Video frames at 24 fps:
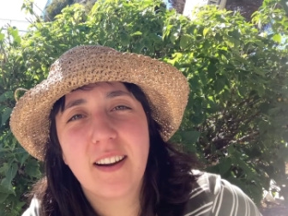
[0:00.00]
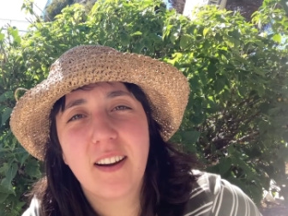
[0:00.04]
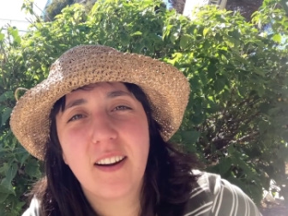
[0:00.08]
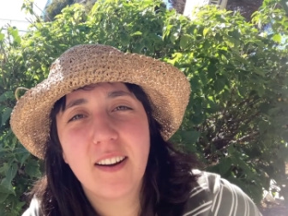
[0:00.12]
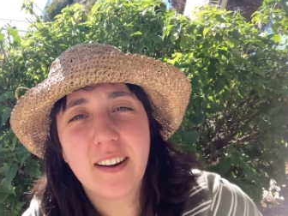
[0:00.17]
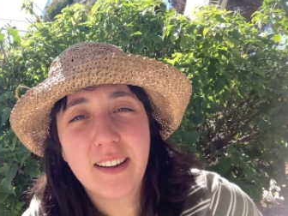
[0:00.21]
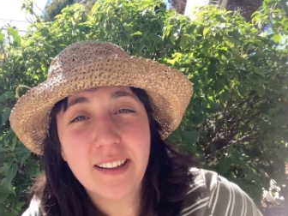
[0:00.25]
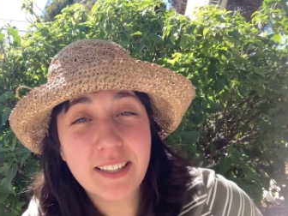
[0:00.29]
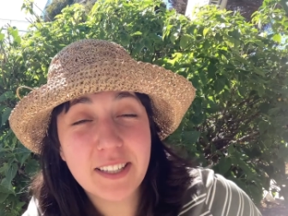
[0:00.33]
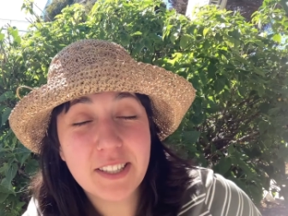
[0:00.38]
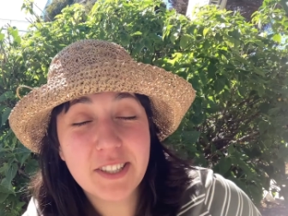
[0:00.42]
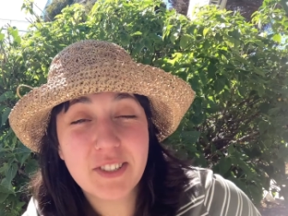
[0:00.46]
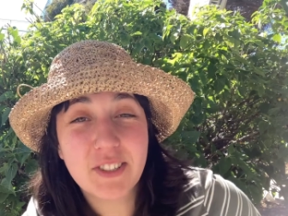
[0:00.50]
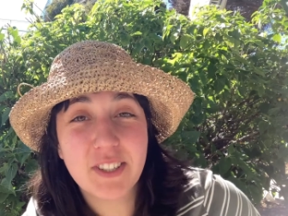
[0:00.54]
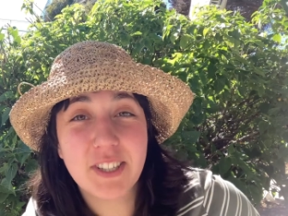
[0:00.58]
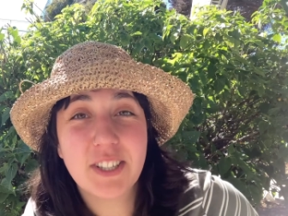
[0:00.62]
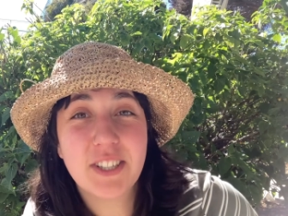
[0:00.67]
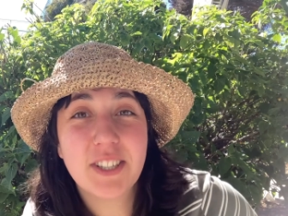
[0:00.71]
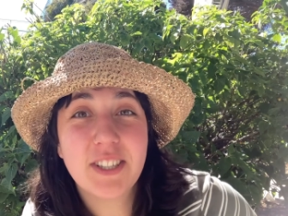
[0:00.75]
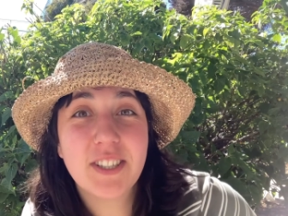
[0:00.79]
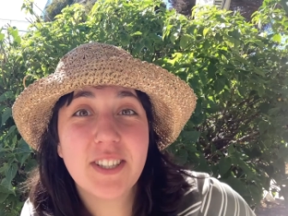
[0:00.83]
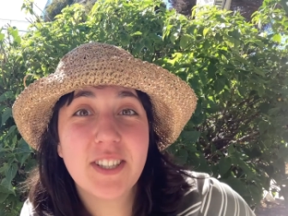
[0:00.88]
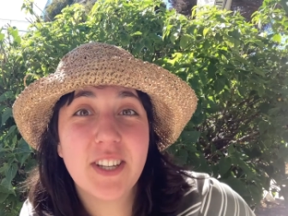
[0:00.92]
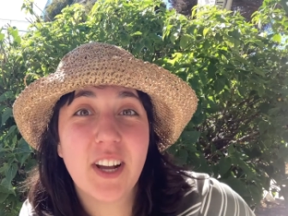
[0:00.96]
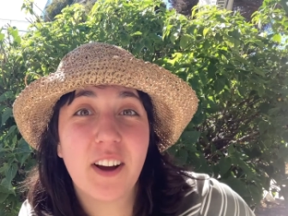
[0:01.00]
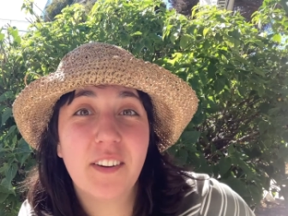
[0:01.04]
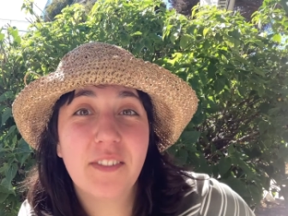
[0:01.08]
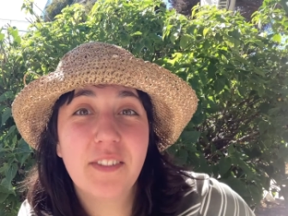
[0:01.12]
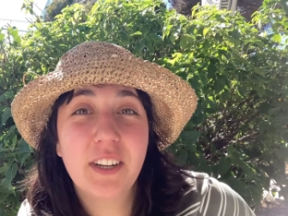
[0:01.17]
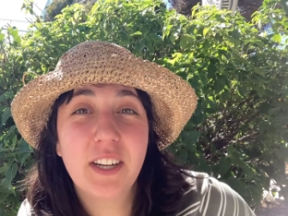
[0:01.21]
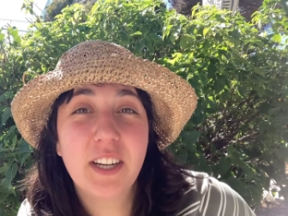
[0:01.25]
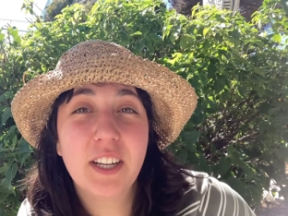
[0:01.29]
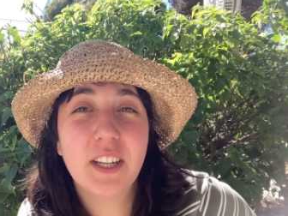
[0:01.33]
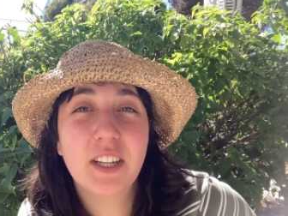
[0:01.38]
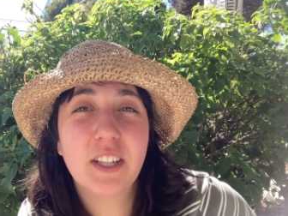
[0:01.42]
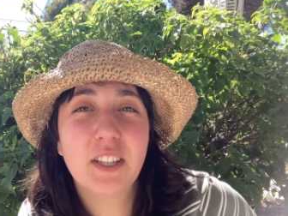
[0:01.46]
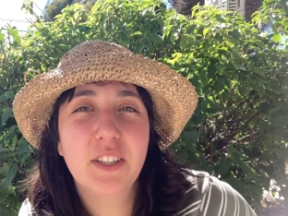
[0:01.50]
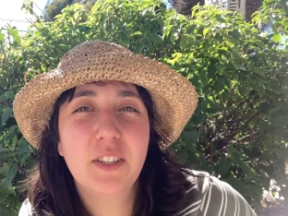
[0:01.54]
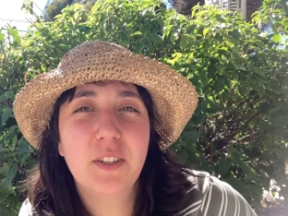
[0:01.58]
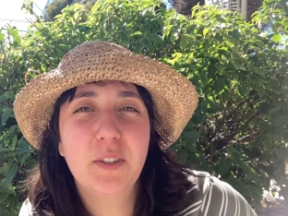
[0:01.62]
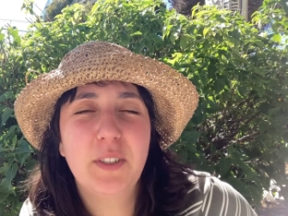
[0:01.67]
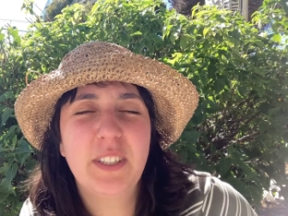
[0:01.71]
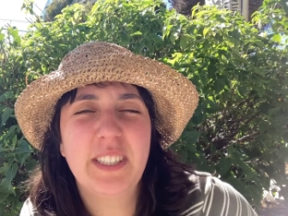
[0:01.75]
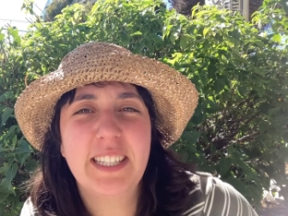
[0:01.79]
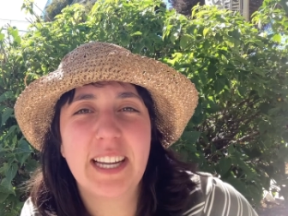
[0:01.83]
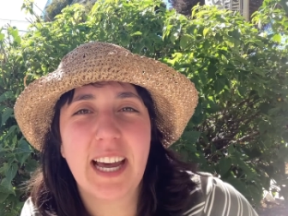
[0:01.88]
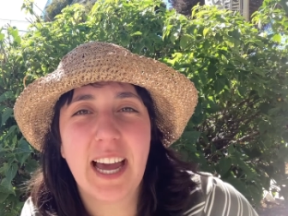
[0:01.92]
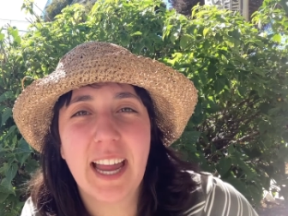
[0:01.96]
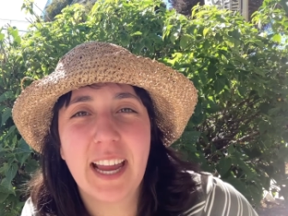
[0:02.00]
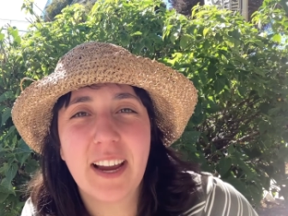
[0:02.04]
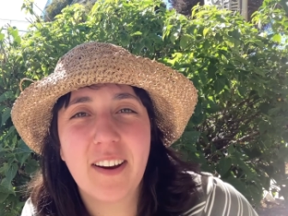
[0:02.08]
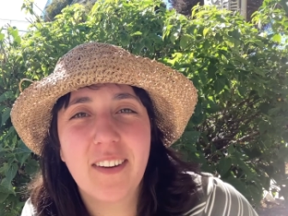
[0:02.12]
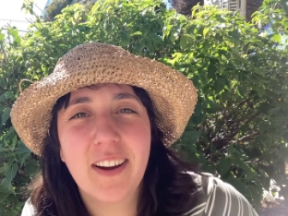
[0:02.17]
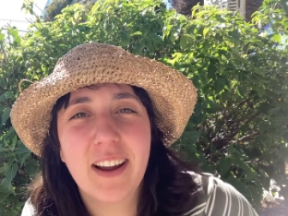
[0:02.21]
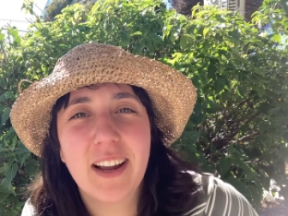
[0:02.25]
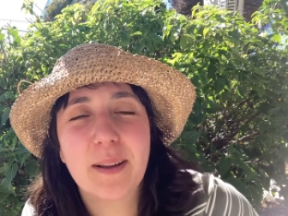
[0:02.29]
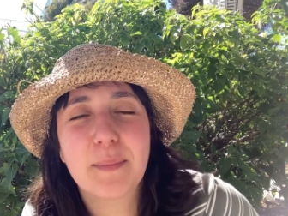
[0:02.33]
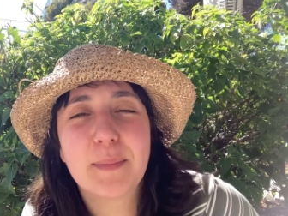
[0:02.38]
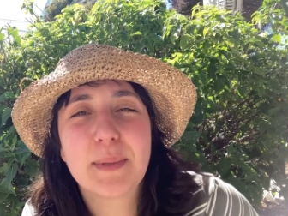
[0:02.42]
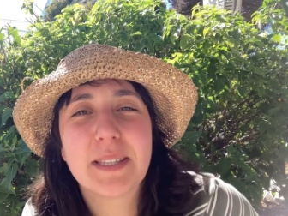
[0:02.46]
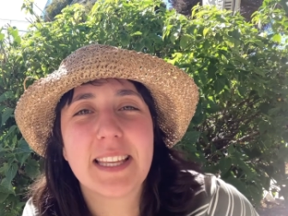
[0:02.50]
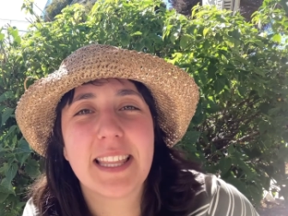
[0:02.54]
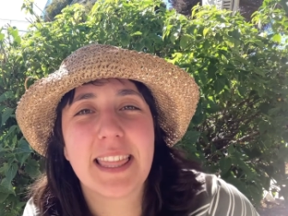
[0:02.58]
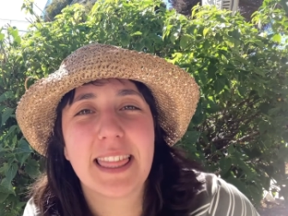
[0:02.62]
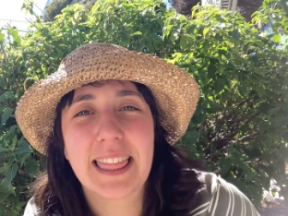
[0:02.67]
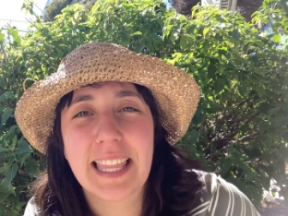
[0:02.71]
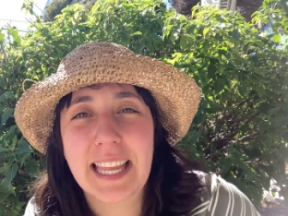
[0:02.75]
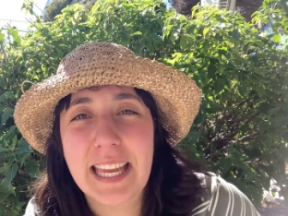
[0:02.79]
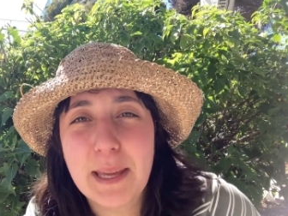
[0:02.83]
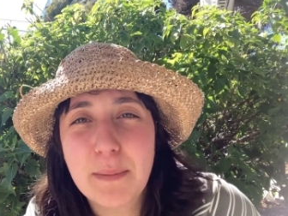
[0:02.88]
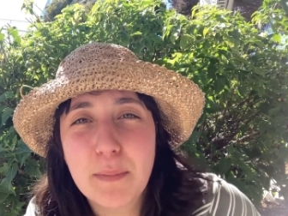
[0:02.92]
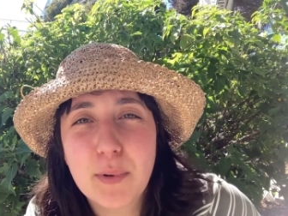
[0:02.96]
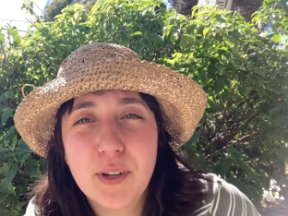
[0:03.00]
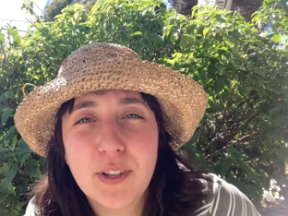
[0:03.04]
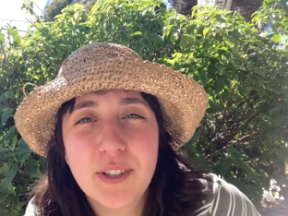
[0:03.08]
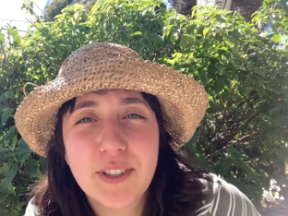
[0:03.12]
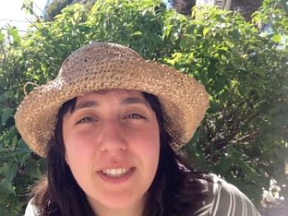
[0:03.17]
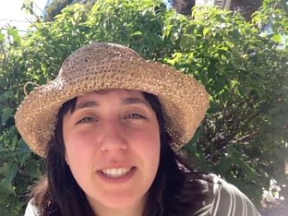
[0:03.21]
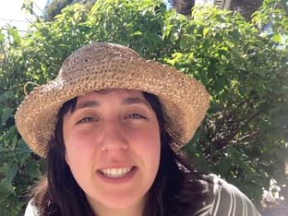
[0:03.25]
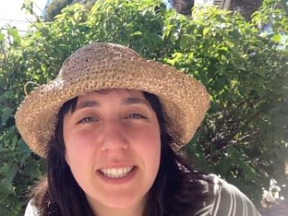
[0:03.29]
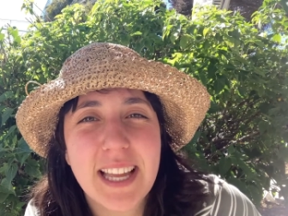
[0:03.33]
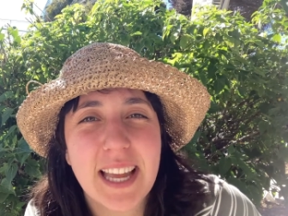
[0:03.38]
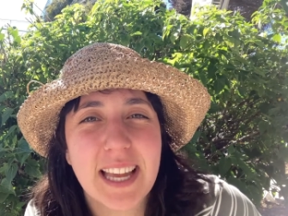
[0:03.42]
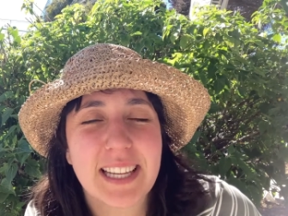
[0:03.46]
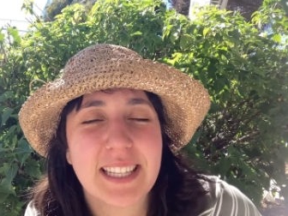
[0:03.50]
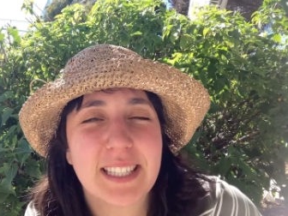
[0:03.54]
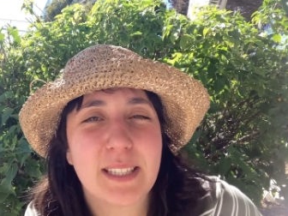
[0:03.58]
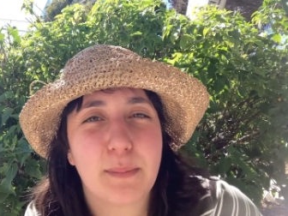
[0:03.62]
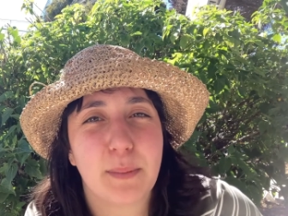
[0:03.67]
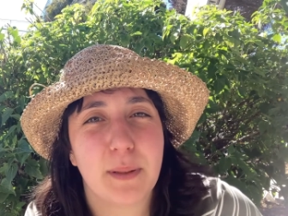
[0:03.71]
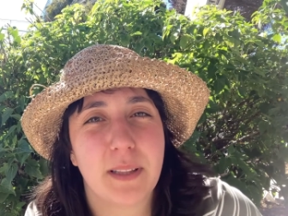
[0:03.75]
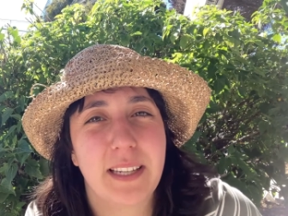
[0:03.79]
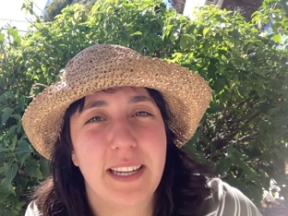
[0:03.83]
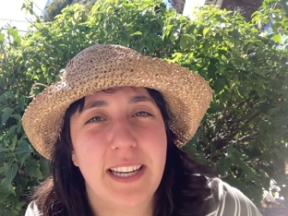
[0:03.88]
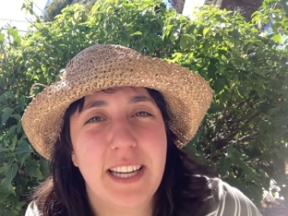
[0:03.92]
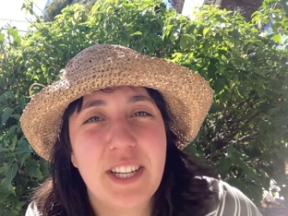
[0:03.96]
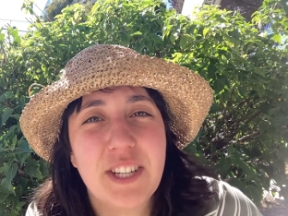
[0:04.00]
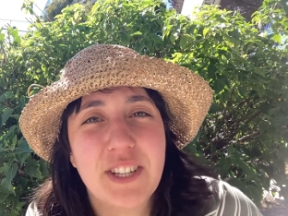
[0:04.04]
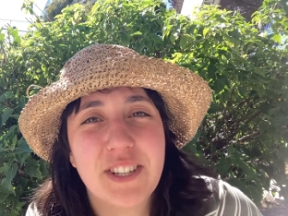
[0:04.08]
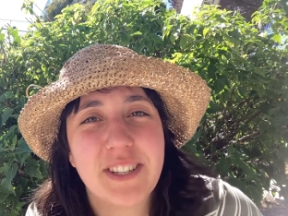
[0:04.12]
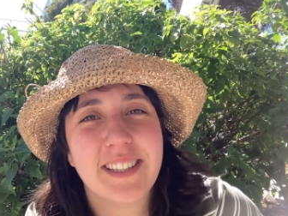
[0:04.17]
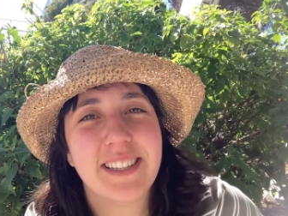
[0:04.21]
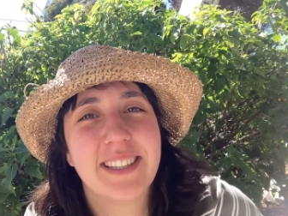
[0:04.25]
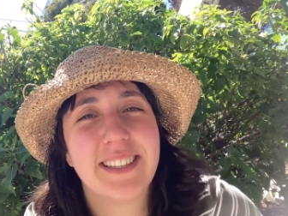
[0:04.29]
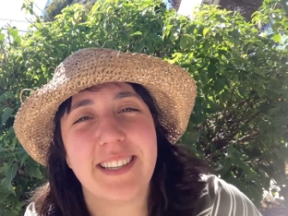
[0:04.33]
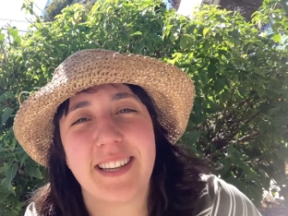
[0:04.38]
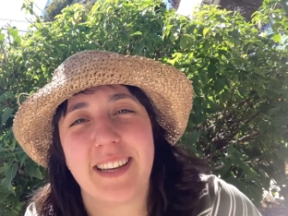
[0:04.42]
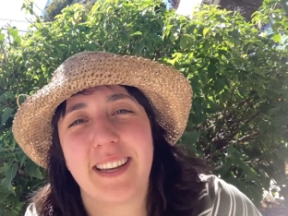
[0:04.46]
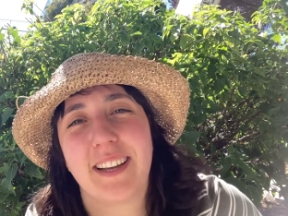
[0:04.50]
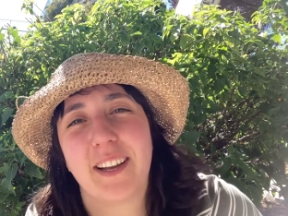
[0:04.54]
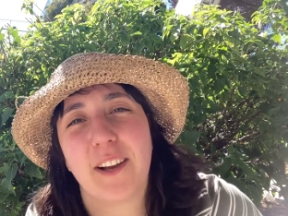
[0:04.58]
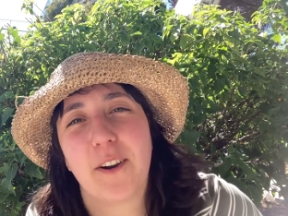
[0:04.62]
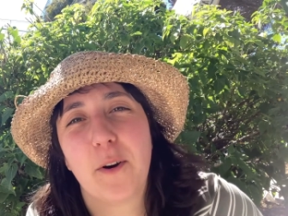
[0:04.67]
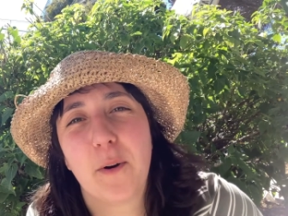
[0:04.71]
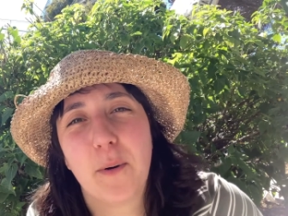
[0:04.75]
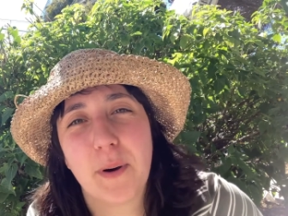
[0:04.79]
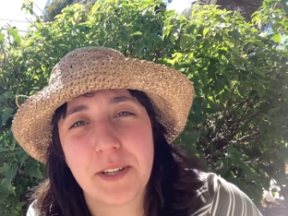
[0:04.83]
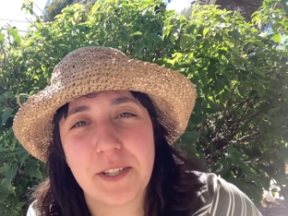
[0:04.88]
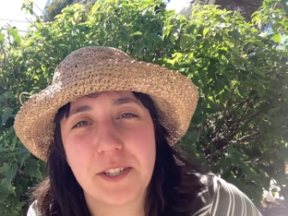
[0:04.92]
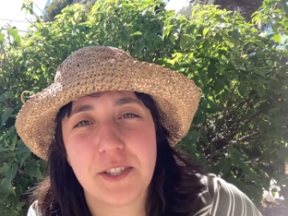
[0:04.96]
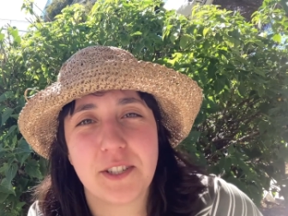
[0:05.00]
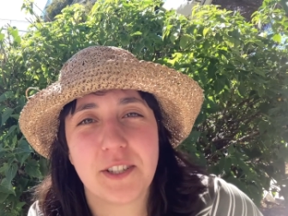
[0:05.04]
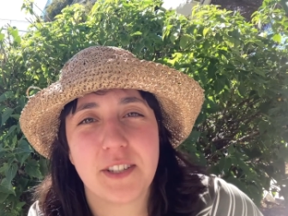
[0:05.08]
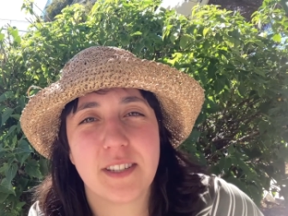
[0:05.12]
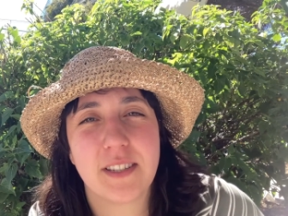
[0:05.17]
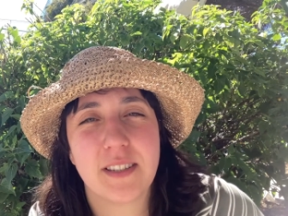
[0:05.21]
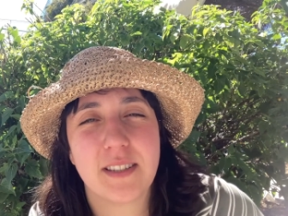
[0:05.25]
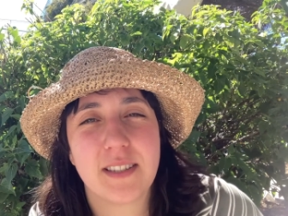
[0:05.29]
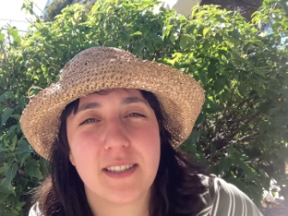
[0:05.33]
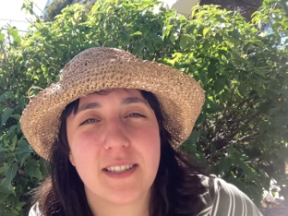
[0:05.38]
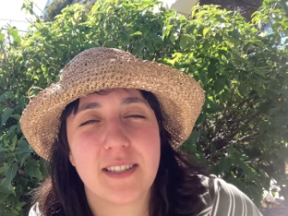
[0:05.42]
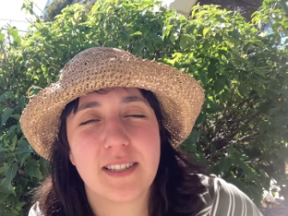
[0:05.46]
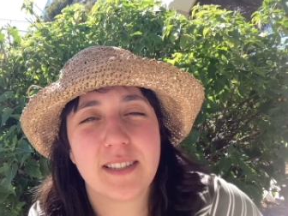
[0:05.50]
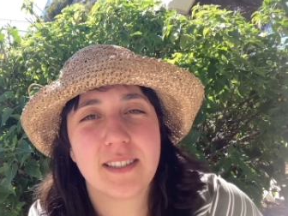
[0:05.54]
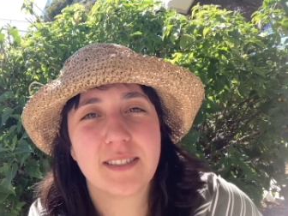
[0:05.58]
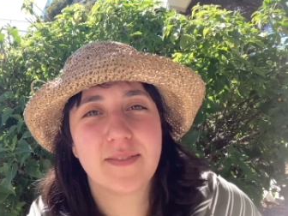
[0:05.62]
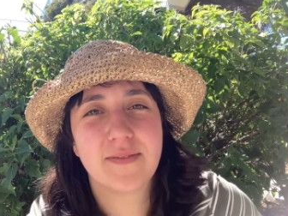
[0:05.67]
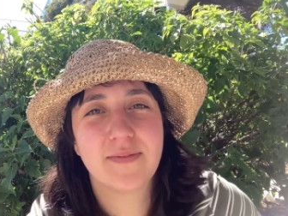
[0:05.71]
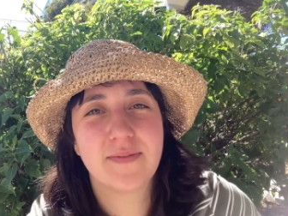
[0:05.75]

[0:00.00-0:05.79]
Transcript: Our illustrations often include diagrams and labels, explanations, and questions.